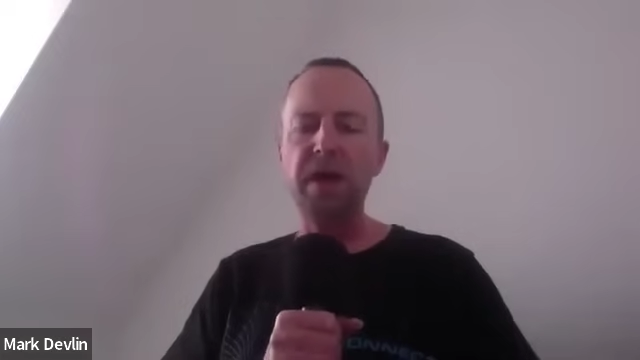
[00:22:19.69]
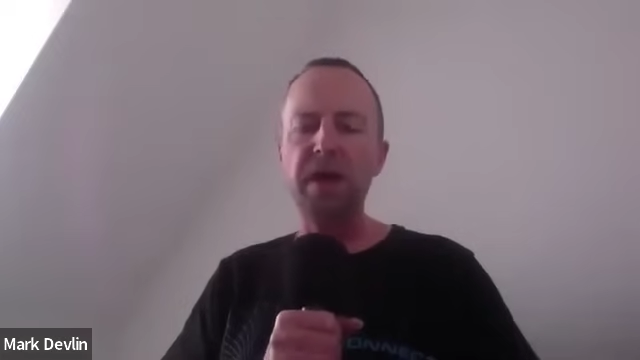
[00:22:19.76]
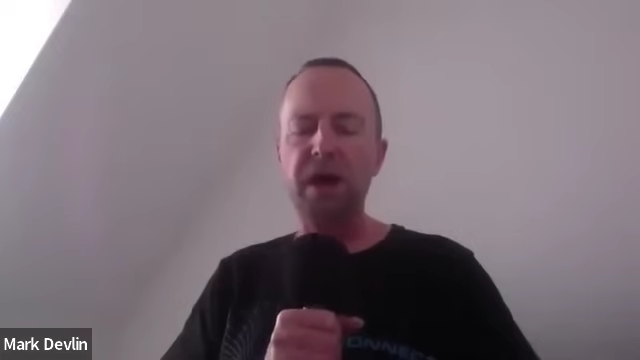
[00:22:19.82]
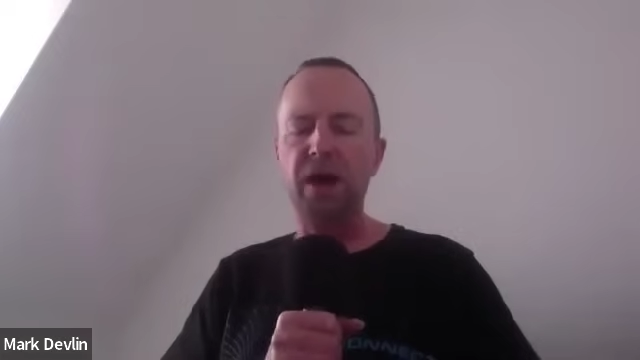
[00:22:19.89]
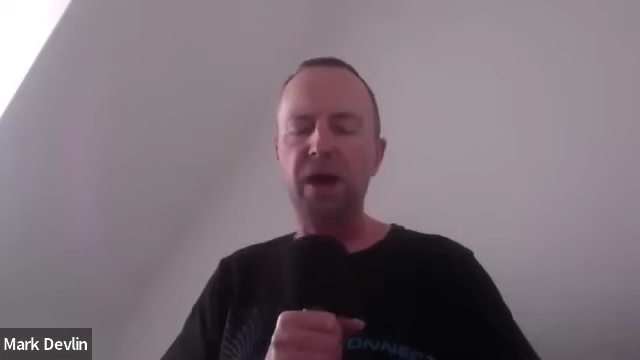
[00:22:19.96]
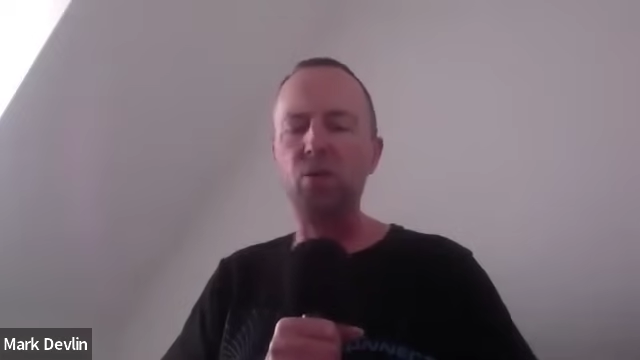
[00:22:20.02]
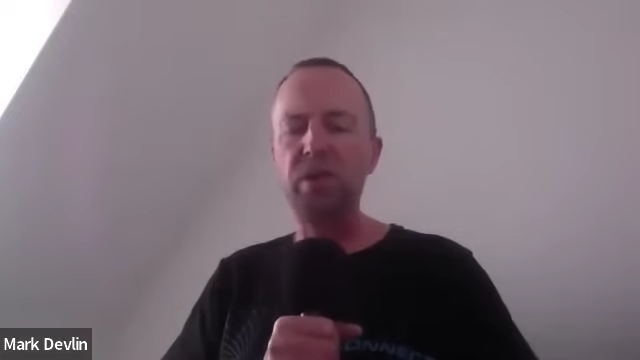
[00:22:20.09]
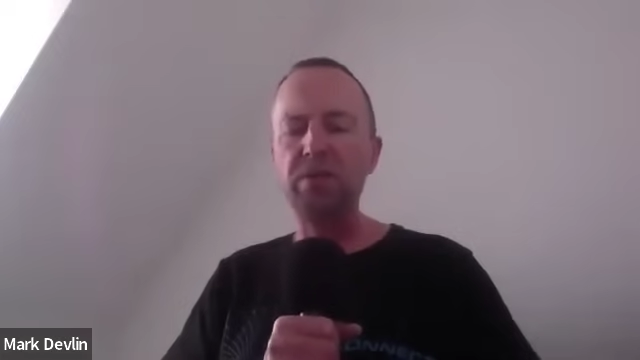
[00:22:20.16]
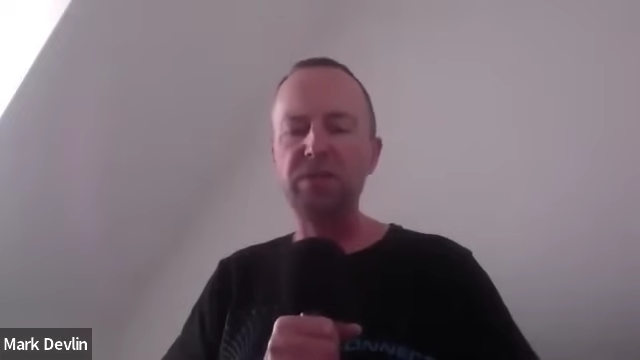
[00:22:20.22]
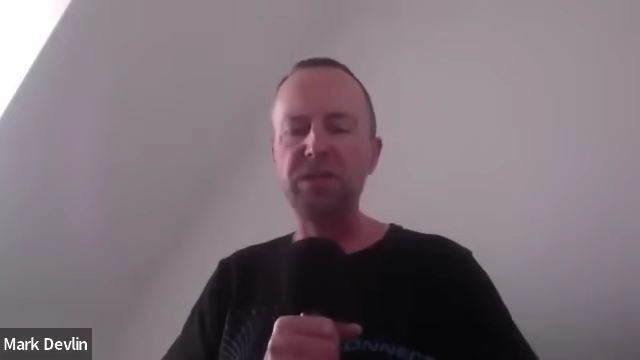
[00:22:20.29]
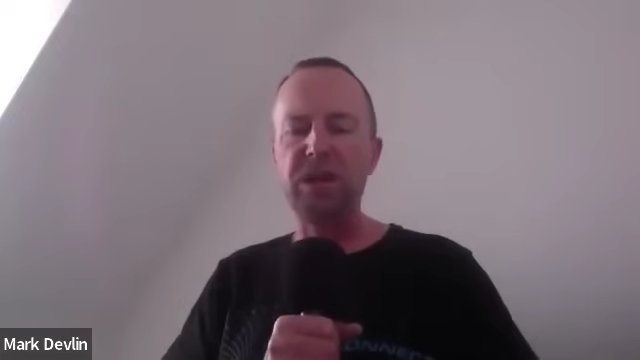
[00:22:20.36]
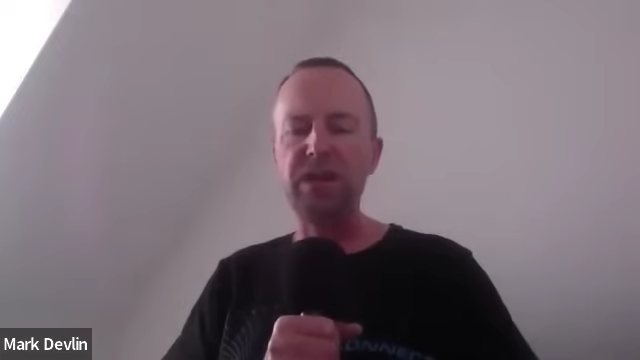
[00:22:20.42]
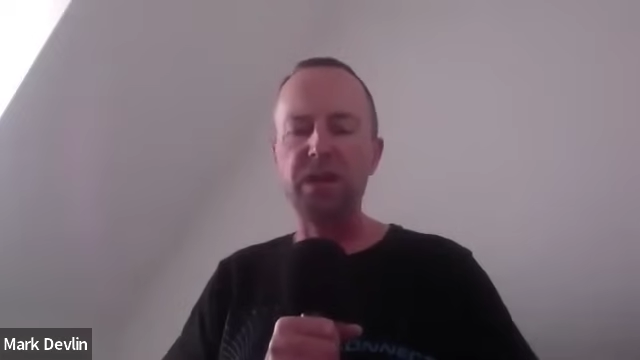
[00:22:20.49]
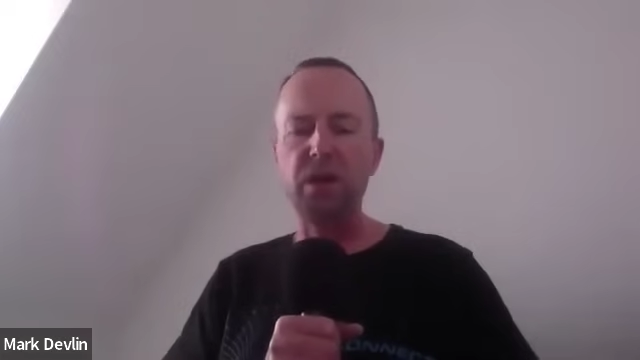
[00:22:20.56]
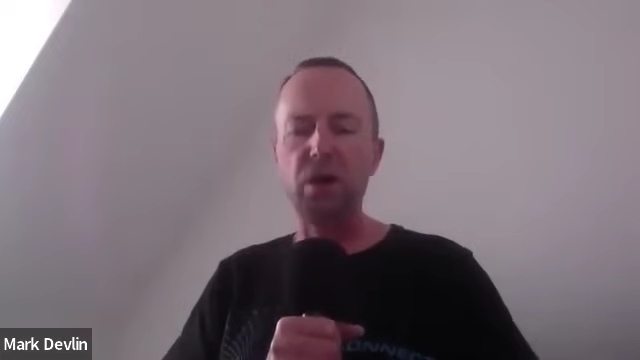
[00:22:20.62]
how we've
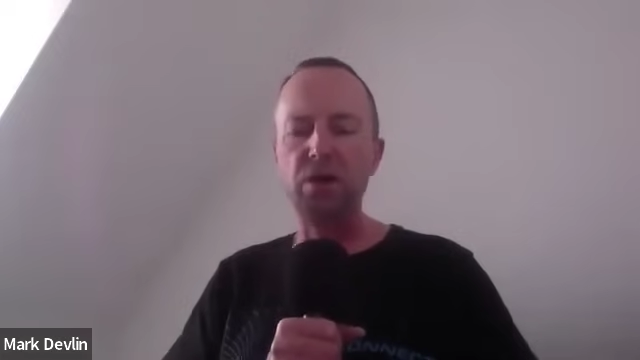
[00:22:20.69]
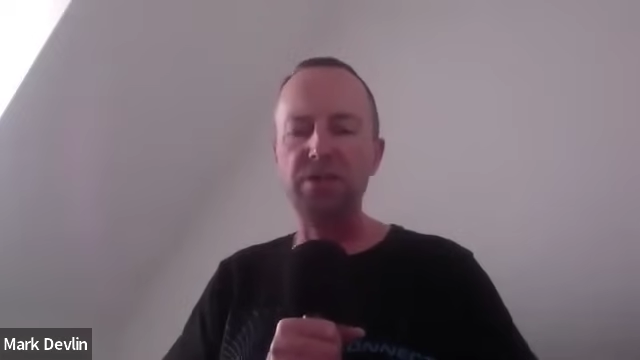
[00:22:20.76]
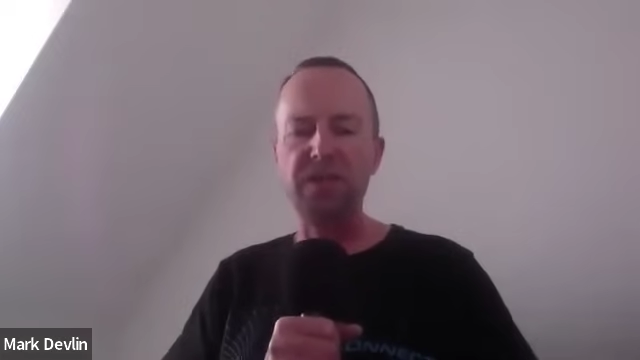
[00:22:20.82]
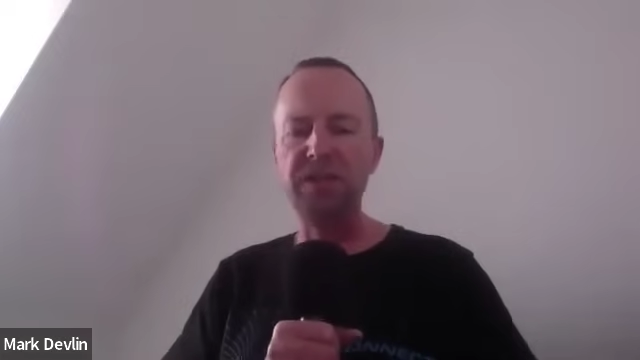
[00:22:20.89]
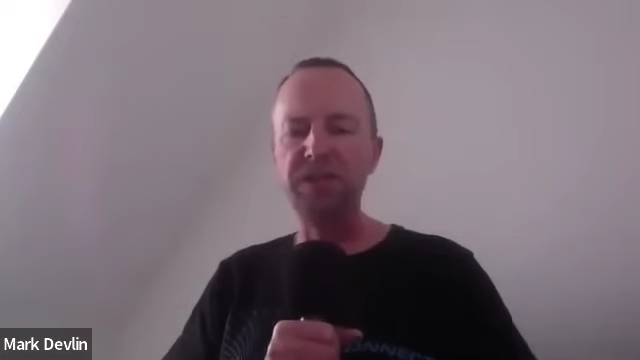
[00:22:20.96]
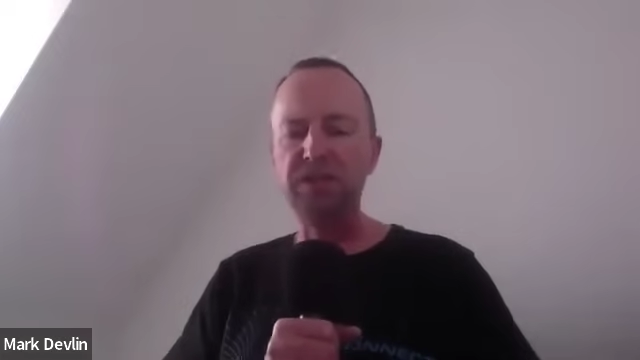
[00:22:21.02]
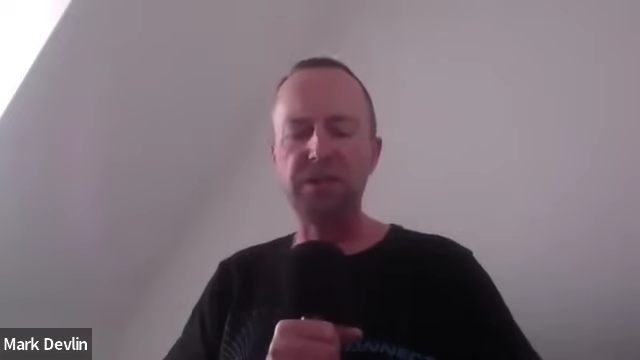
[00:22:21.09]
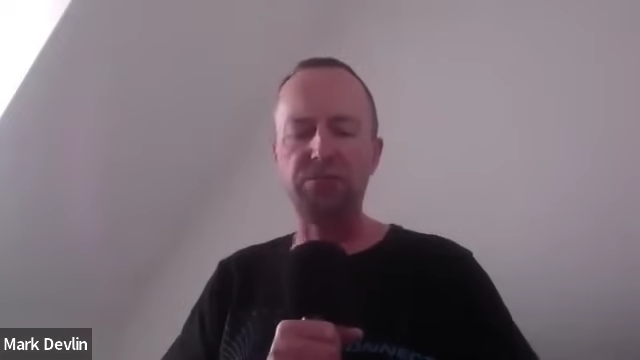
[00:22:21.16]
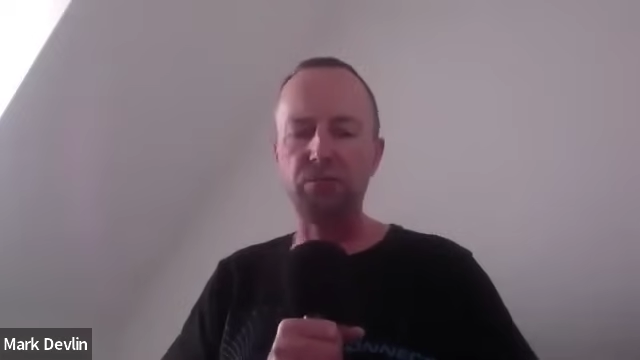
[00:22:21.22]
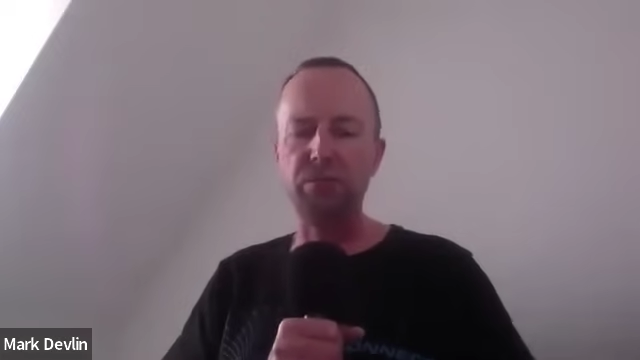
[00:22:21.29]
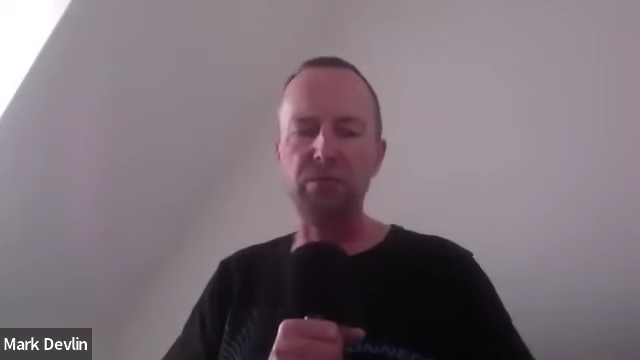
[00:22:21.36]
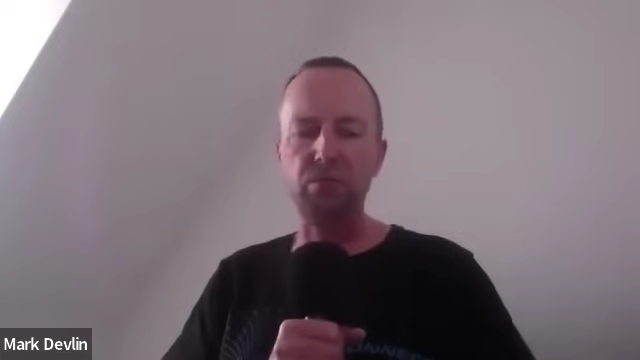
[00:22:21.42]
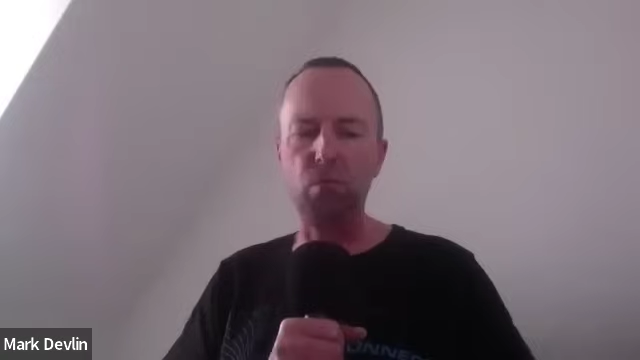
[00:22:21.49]
taken over these different